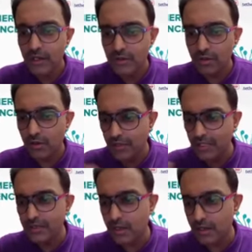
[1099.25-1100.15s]
So all of
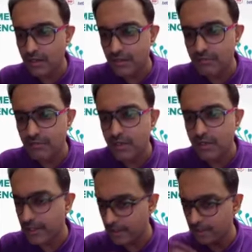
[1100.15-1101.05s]
these are custom
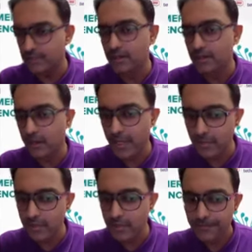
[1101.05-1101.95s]
connectors that are
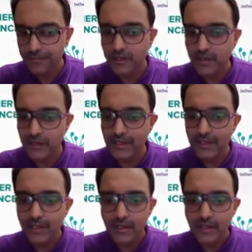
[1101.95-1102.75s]
available, right?